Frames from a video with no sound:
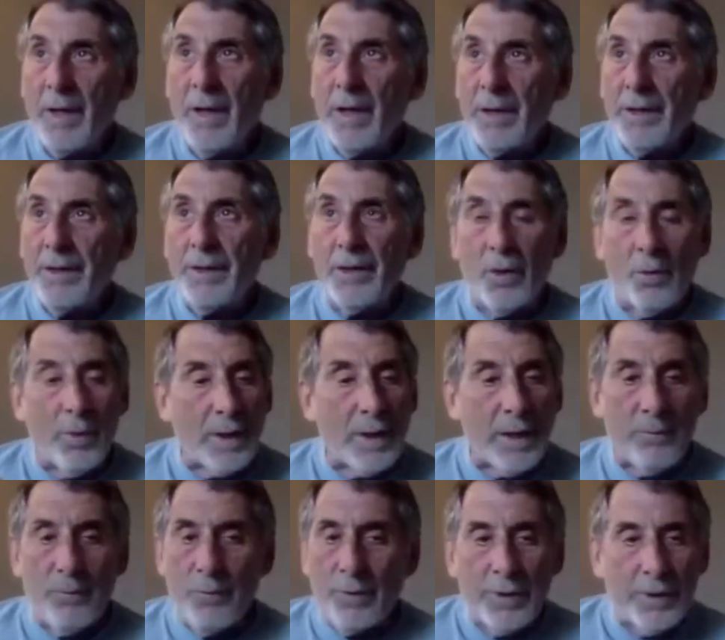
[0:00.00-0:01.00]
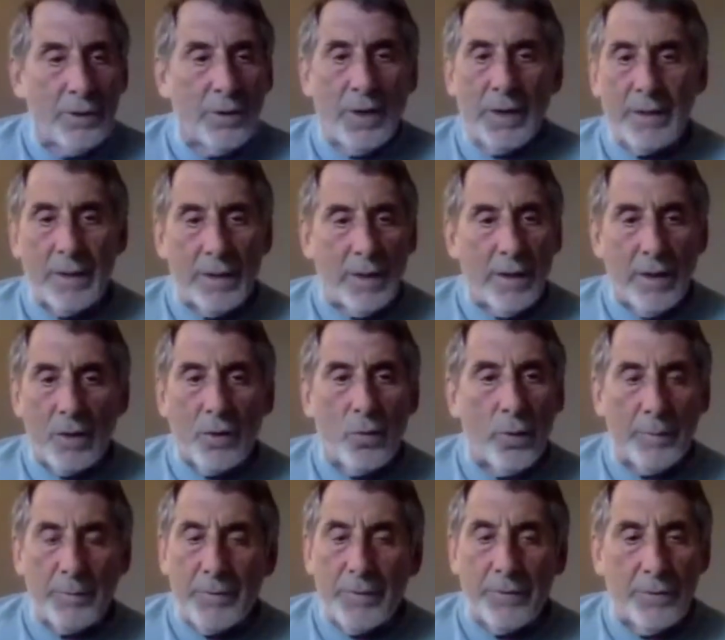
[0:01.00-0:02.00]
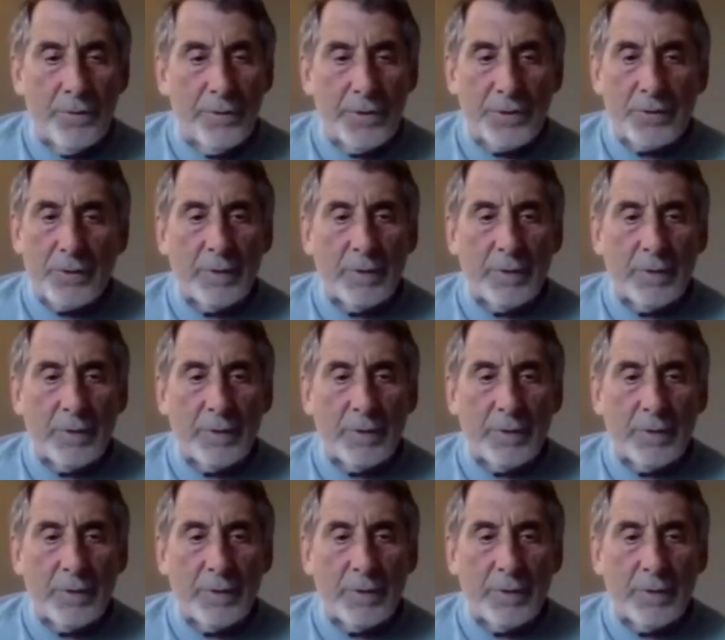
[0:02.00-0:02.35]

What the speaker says: you know what, I'm really not equipped to do this,